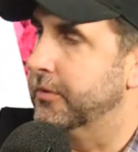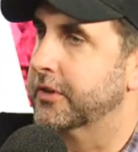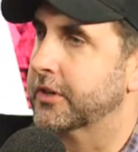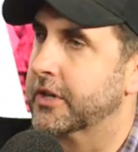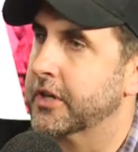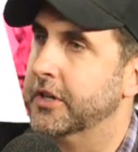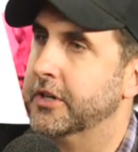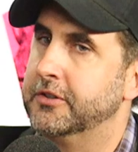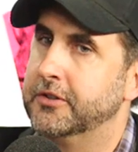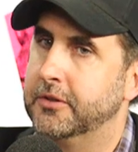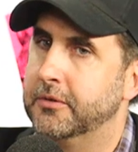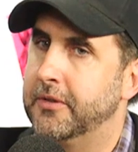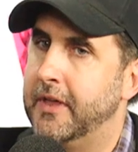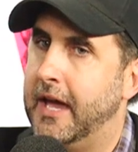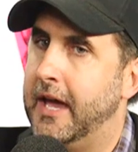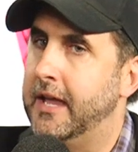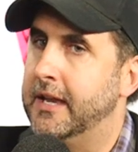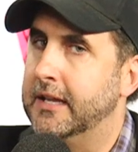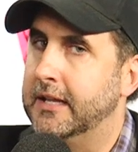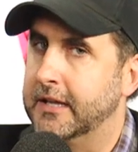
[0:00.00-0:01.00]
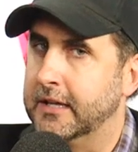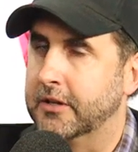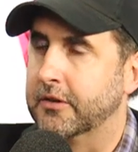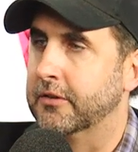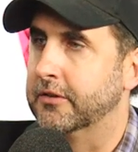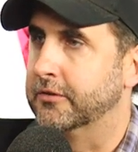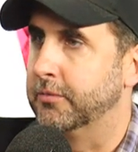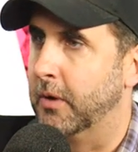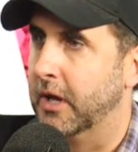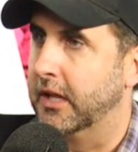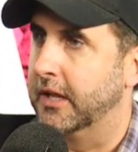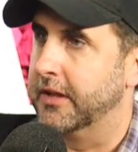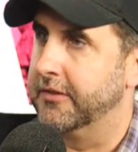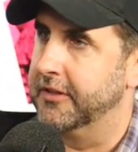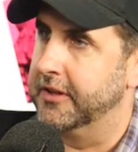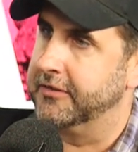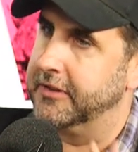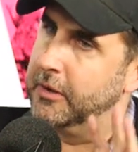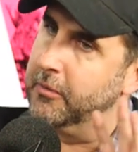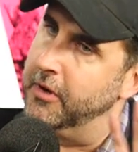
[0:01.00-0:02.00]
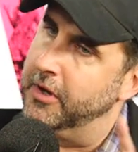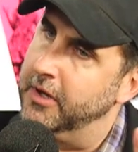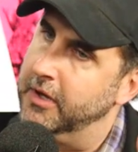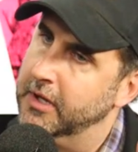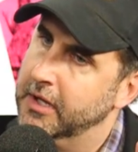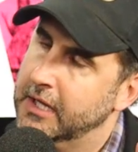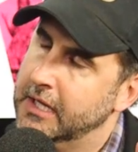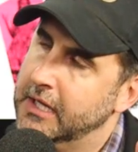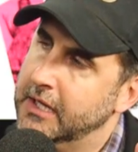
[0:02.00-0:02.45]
They're going to do that here as well. I think they want to